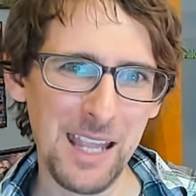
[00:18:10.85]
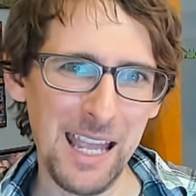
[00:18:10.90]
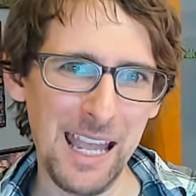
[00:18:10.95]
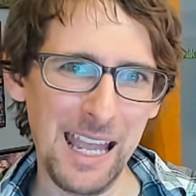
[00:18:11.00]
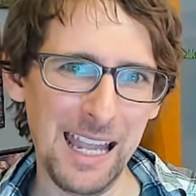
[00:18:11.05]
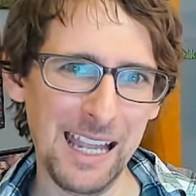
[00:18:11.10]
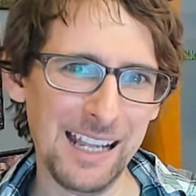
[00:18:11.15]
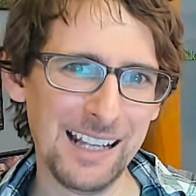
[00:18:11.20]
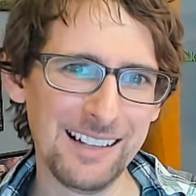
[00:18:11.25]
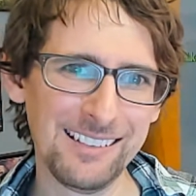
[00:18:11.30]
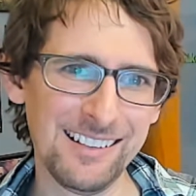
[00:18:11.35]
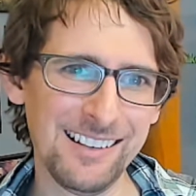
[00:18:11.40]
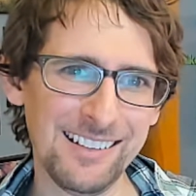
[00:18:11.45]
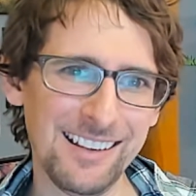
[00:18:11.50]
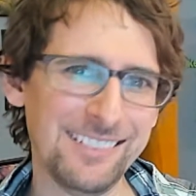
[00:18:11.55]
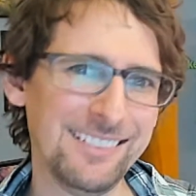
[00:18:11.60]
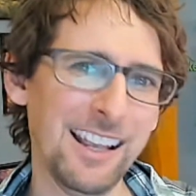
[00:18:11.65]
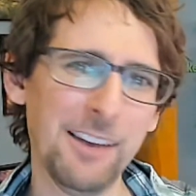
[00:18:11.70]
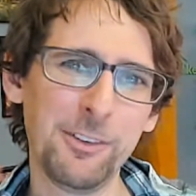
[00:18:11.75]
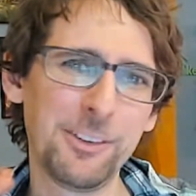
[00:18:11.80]
and the
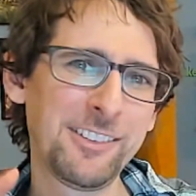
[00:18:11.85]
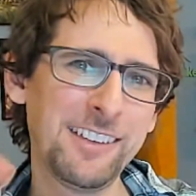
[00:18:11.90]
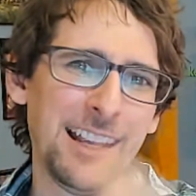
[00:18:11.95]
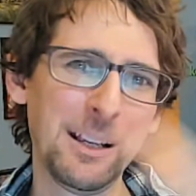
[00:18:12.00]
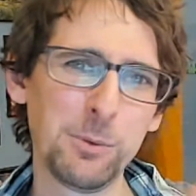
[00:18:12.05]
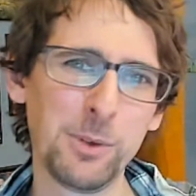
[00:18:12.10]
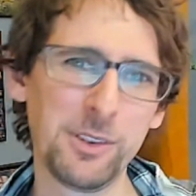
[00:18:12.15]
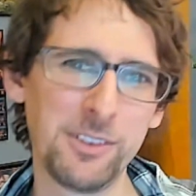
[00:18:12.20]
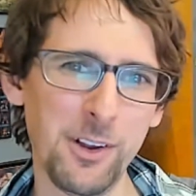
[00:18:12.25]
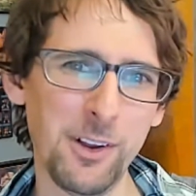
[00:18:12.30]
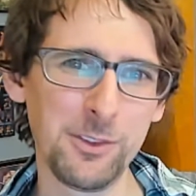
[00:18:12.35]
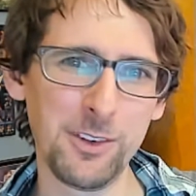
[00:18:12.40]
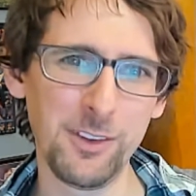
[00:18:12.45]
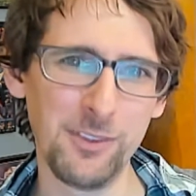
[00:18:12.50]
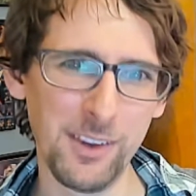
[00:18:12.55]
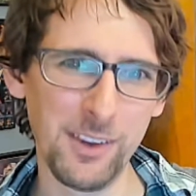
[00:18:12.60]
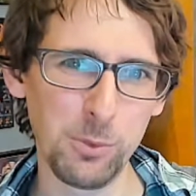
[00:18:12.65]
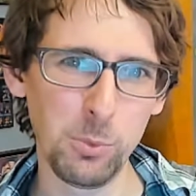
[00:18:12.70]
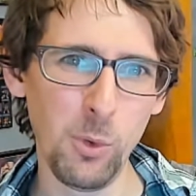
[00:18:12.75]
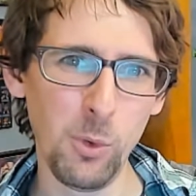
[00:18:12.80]
devastating results of
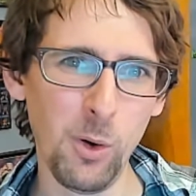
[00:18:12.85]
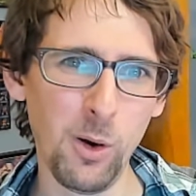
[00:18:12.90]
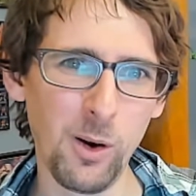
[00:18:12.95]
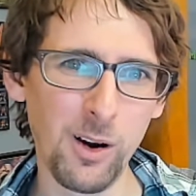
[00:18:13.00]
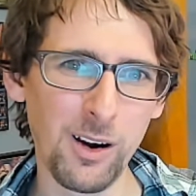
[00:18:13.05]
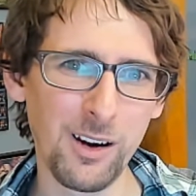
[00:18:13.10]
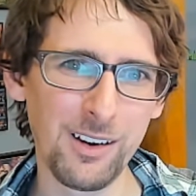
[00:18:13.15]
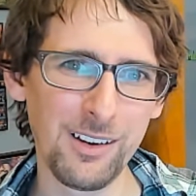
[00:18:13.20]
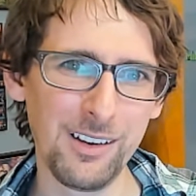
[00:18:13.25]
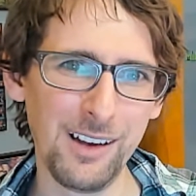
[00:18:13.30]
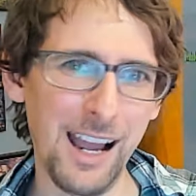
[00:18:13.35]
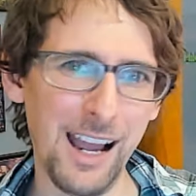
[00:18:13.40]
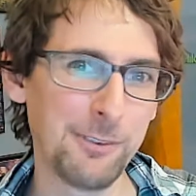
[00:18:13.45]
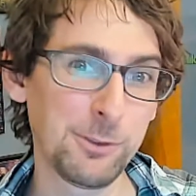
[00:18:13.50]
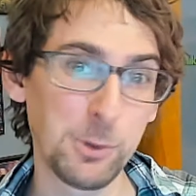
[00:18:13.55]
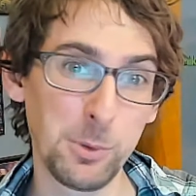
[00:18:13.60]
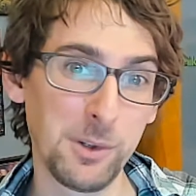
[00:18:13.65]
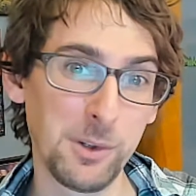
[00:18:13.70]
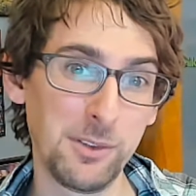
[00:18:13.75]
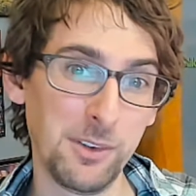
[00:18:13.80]
this war
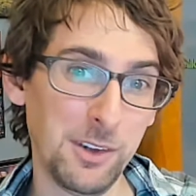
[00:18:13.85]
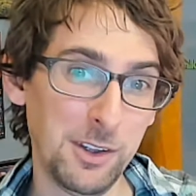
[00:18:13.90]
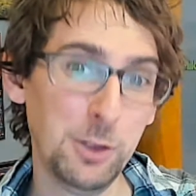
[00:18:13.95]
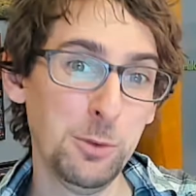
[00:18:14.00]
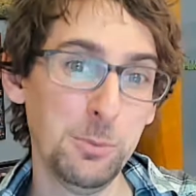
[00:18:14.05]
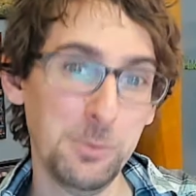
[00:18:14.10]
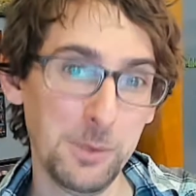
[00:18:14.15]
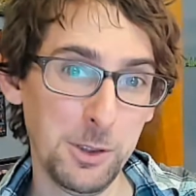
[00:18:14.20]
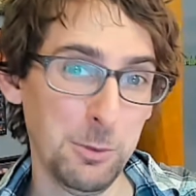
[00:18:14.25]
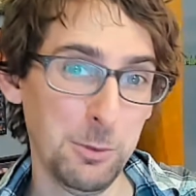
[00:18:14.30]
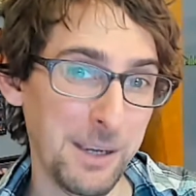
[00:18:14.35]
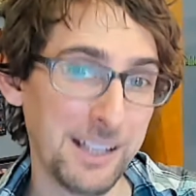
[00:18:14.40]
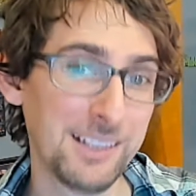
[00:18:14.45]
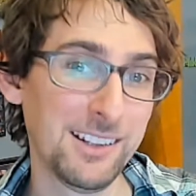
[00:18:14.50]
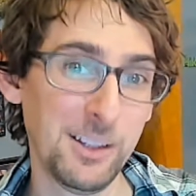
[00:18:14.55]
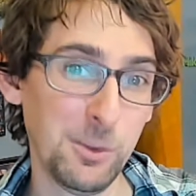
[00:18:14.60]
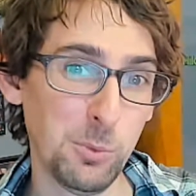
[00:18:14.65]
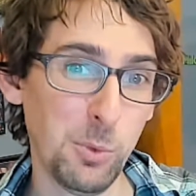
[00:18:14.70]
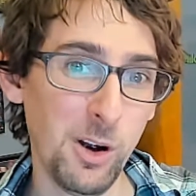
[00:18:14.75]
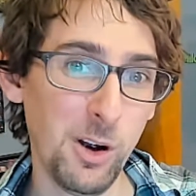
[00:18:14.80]
afterwards,
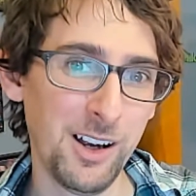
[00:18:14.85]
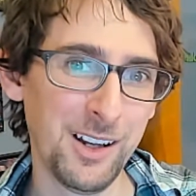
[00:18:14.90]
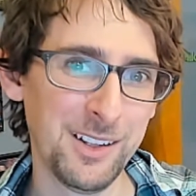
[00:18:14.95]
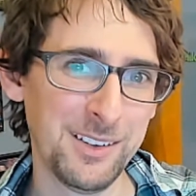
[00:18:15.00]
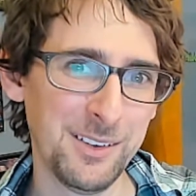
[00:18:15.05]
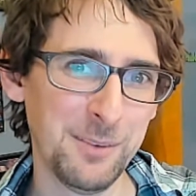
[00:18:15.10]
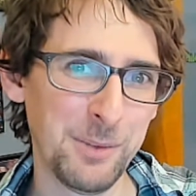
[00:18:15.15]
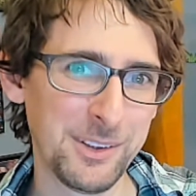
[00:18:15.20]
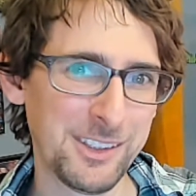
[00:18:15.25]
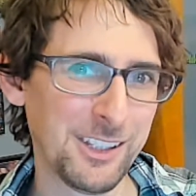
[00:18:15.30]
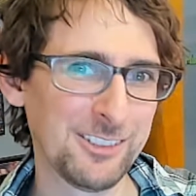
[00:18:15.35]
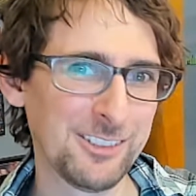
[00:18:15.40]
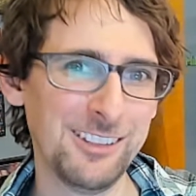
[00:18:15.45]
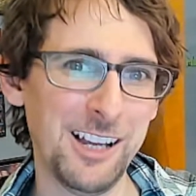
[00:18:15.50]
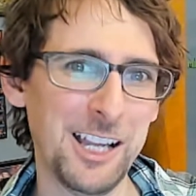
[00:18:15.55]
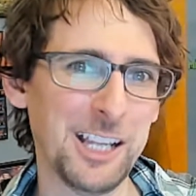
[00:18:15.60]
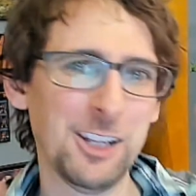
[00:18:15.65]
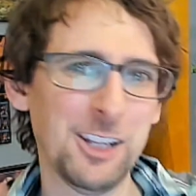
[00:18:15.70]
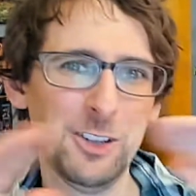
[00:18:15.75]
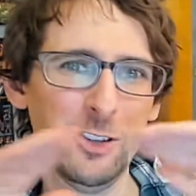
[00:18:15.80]
humanity won, but they're
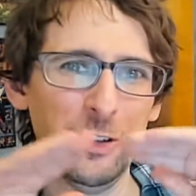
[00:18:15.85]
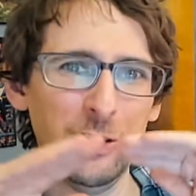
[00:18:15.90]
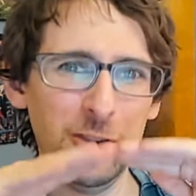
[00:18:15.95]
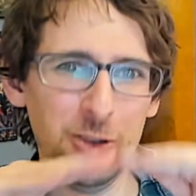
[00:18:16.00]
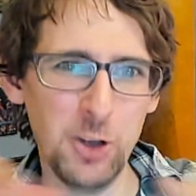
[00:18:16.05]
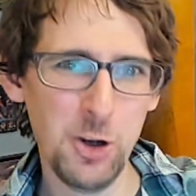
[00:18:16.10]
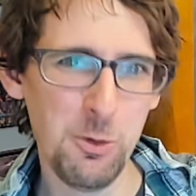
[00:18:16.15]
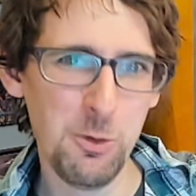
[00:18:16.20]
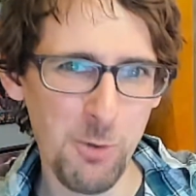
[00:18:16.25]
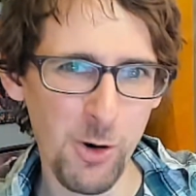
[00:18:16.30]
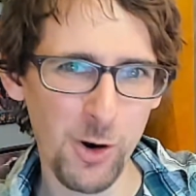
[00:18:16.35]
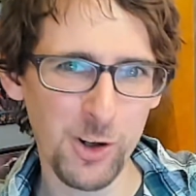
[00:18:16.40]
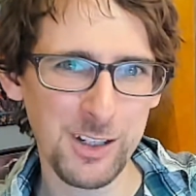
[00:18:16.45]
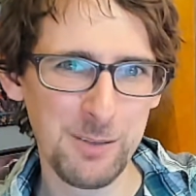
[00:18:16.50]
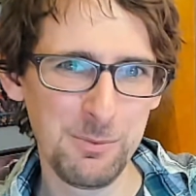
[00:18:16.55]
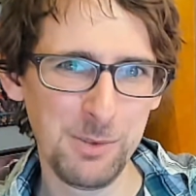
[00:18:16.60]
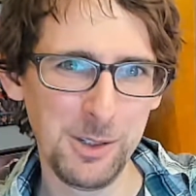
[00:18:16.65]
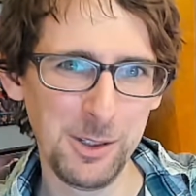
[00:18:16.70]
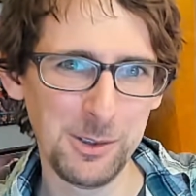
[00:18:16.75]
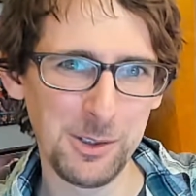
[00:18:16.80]
like, no more
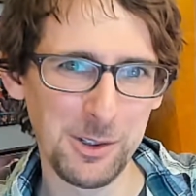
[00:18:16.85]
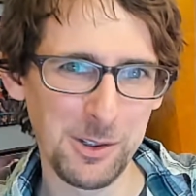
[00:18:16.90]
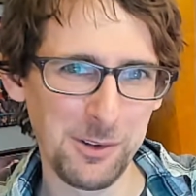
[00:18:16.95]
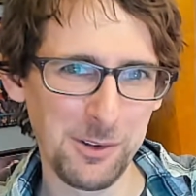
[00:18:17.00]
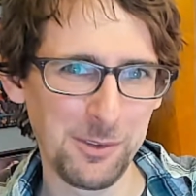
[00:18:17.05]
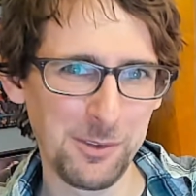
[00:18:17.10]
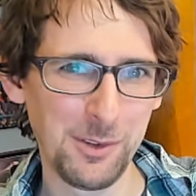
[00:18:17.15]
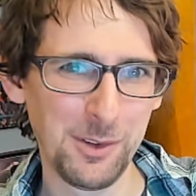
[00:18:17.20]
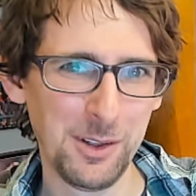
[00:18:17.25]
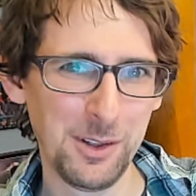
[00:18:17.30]
computers.